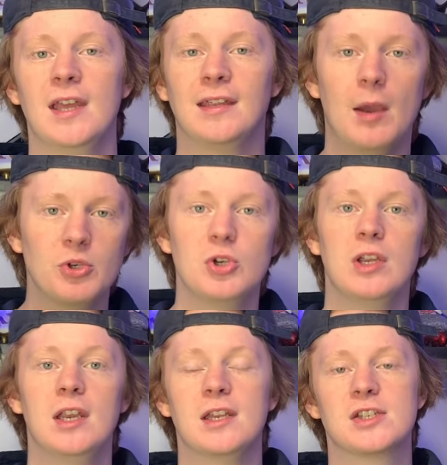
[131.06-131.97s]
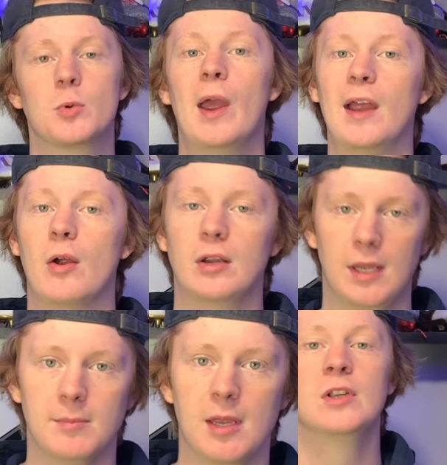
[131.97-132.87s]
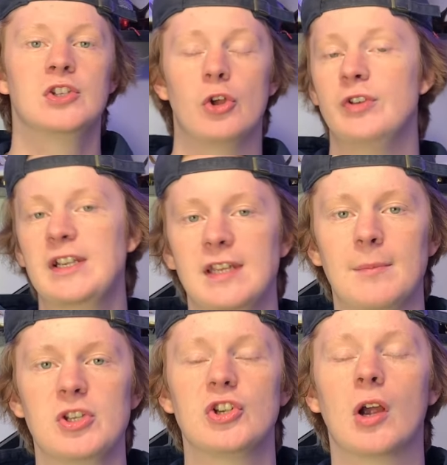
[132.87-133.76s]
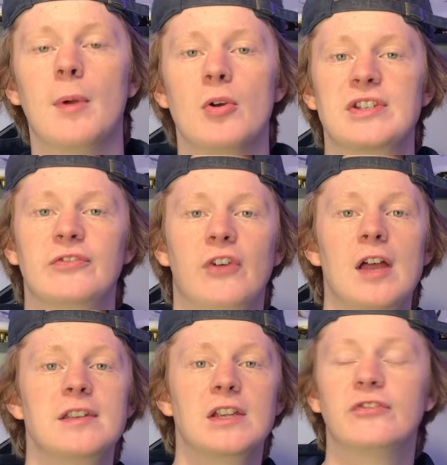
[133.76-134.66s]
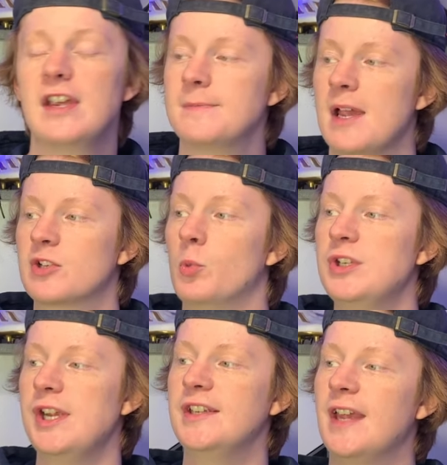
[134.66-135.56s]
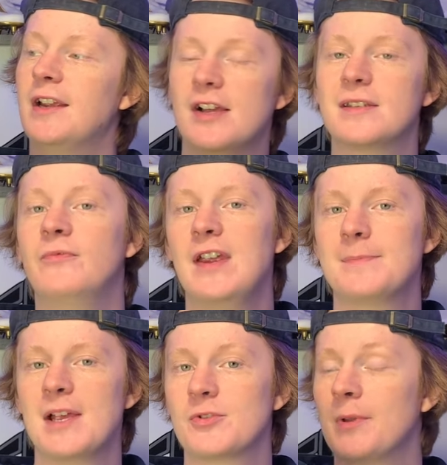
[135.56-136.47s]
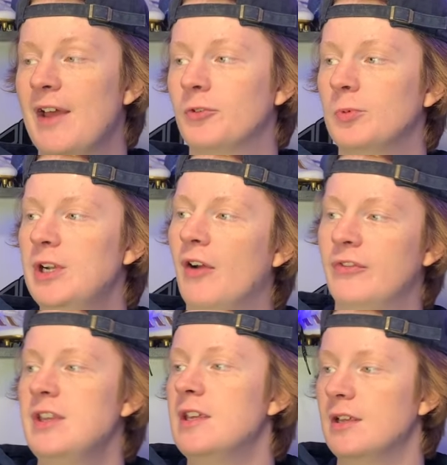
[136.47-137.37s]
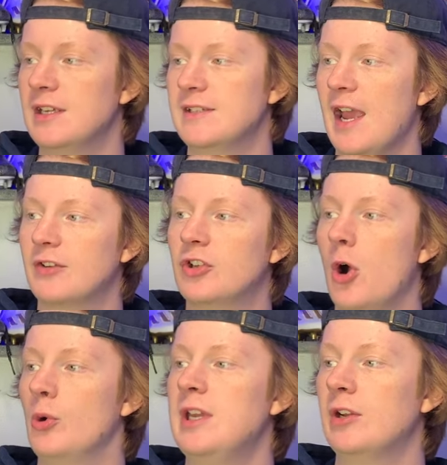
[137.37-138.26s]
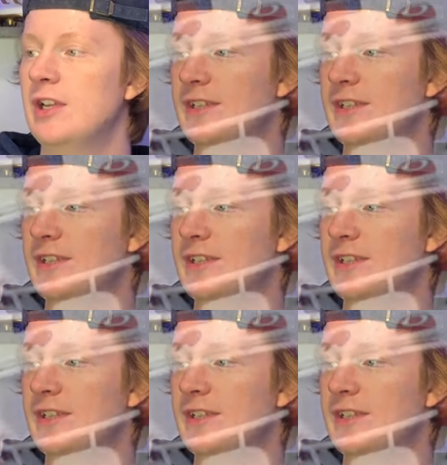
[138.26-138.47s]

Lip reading: get what you need, and swag out on game day. So next thing I'm going to talk about is Stefon Diggs' face mask, which is a custom face mask. So I'm going to have to read off the exact code here. It is